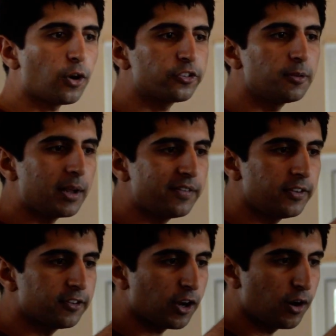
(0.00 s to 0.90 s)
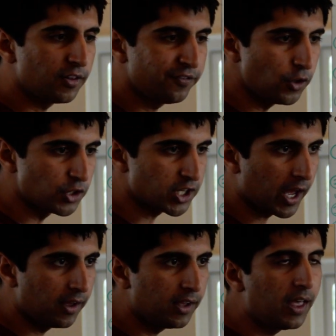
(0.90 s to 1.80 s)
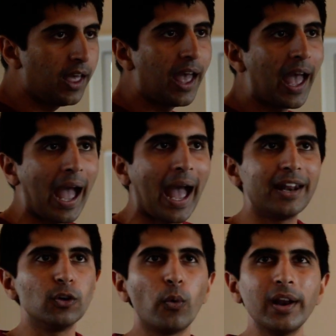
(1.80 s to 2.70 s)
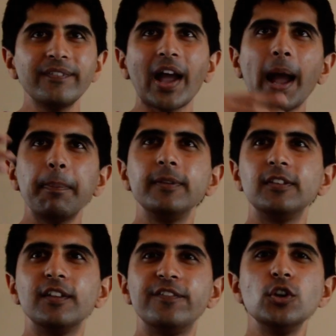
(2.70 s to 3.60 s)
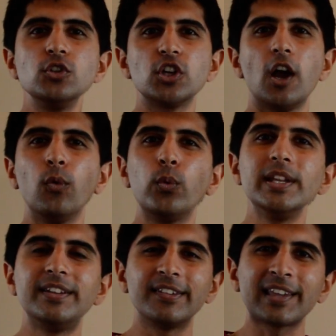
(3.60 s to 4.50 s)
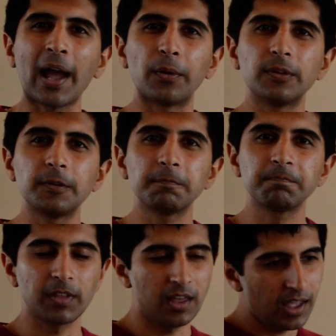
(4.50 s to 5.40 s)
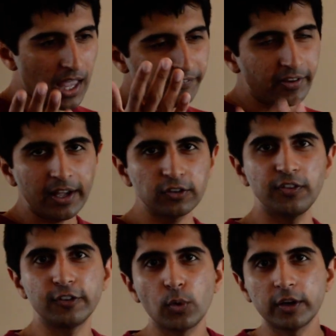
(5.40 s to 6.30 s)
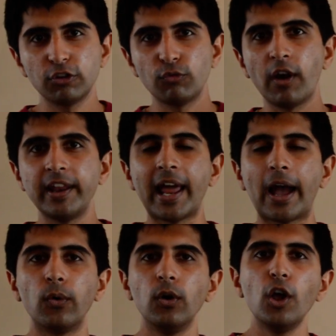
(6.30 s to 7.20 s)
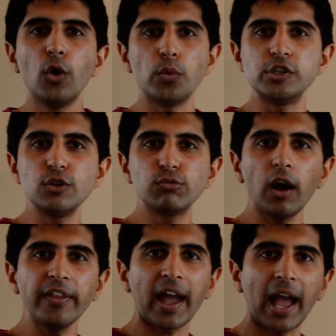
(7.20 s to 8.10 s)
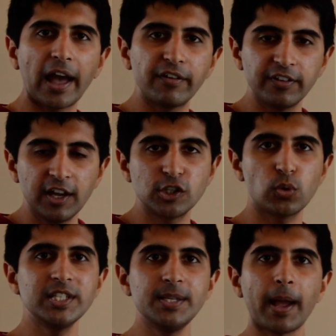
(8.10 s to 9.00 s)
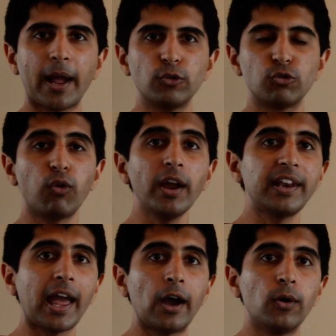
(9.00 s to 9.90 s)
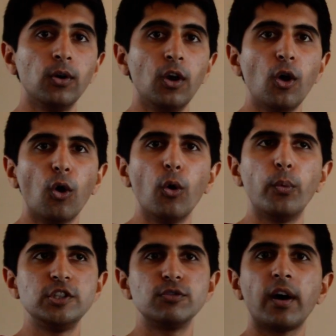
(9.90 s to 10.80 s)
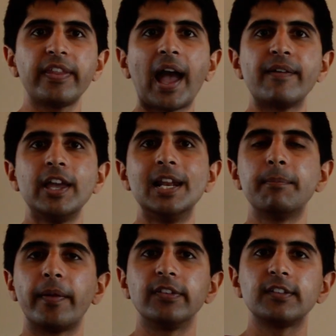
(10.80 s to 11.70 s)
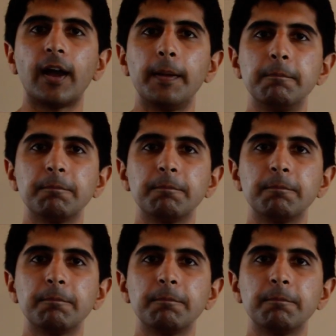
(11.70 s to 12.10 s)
costs and benefits occur in the future, and whatever happens in the future, we discount. If I ask you this question right now, would you rather have £20 right now, or would you rather have it in a month's time?